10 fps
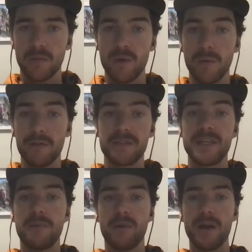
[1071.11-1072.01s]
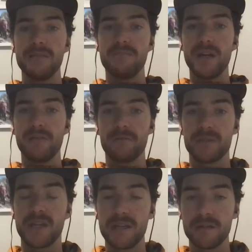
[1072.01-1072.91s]
we will have separated money from
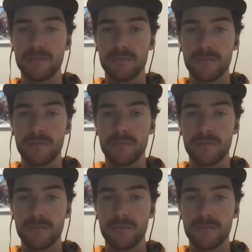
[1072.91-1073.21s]
state.